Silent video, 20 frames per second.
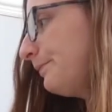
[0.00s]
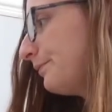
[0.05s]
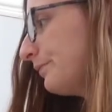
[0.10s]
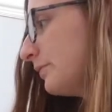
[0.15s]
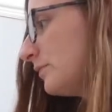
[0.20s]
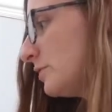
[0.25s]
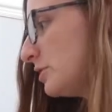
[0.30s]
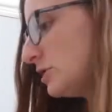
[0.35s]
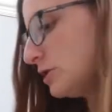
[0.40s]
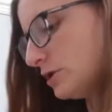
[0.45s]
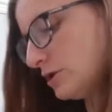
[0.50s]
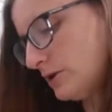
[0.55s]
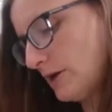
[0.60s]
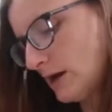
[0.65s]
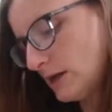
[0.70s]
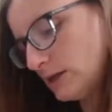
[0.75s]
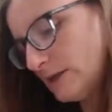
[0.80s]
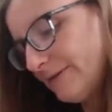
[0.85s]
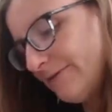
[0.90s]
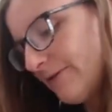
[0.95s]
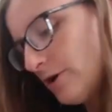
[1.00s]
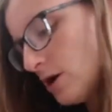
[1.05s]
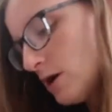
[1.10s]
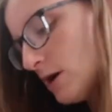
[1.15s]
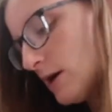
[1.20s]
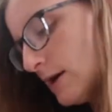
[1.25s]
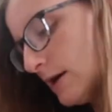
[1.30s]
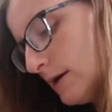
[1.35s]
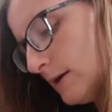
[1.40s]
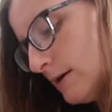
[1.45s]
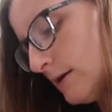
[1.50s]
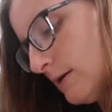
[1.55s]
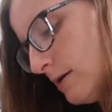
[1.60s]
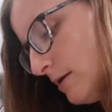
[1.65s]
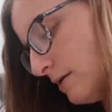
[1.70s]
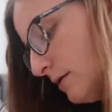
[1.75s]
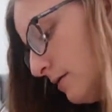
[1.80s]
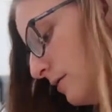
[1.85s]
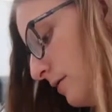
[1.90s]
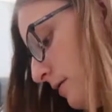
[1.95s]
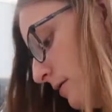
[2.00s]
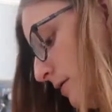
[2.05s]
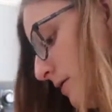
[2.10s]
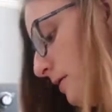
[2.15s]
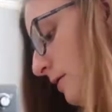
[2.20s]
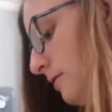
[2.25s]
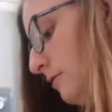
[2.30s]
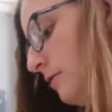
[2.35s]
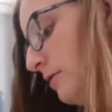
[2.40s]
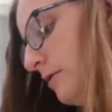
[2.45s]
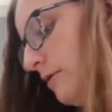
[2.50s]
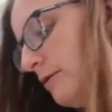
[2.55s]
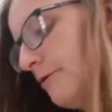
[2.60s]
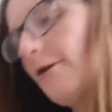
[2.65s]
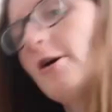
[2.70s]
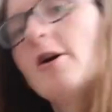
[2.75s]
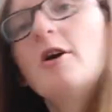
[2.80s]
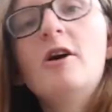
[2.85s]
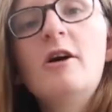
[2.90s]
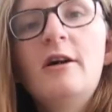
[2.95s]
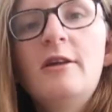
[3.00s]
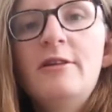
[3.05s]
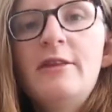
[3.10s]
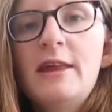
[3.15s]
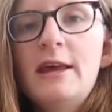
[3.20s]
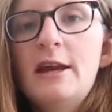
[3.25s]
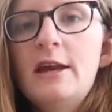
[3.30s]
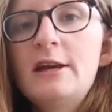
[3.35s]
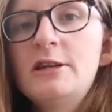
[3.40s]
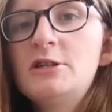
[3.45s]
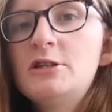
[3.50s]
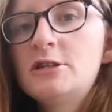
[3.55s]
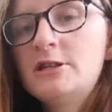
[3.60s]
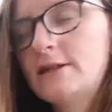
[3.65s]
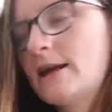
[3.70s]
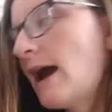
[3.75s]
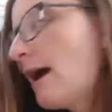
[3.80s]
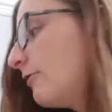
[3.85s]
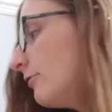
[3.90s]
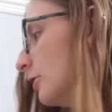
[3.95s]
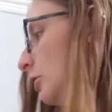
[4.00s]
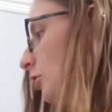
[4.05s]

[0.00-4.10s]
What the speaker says: which that's fine. And then I just carry